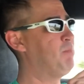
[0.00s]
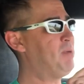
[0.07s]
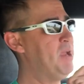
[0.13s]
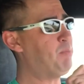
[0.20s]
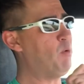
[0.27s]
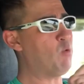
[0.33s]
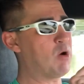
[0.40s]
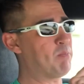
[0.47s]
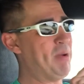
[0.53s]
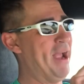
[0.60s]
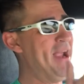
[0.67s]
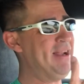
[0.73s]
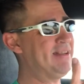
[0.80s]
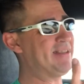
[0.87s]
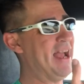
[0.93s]
people were
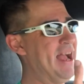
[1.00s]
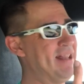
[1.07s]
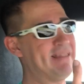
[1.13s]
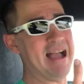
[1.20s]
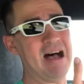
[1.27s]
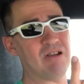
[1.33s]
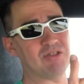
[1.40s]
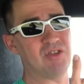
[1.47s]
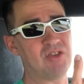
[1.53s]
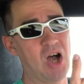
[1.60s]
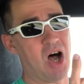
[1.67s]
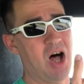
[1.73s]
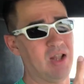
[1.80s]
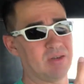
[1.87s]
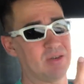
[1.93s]
paying $10,000,
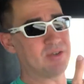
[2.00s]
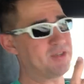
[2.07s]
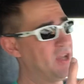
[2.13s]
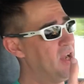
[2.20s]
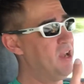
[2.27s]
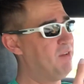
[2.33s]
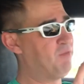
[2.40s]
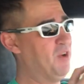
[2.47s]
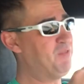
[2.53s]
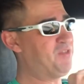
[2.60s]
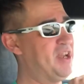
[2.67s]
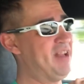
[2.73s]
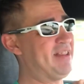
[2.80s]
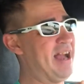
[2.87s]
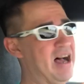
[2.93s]

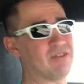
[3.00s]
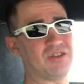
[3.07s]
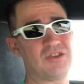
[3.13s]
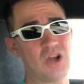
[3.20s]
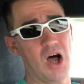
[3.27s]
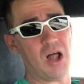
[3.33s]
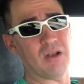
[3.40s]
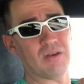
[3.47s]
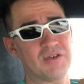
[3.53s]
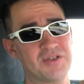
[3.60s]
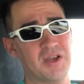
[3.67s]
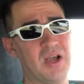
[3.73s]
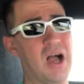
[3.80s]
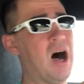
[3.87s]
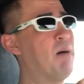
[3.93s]

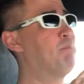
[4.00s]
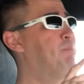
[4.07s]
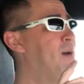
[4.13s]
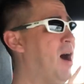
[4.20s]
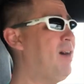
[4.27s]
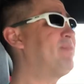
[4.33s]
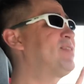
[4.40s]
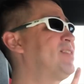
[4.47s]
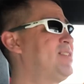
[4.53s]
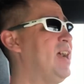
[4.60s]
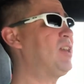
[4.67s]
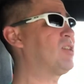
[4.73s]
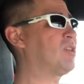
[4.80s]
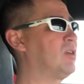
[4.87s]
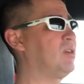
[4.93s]
$15,000 above
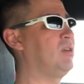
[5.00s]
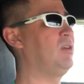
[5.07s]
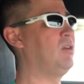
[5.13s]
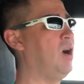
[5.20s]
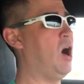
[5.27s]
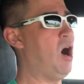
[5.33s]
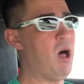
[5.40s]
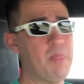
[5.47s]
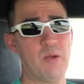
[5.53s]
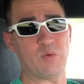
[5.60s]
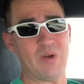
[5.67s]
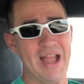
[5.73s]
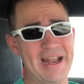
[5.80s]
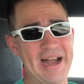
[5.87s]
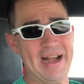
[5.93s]
sticker on the
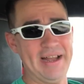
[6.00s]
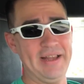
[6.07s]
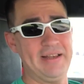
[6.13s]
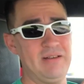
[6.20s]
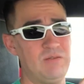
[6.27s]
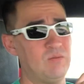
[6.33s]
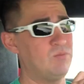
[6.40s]
Redeye.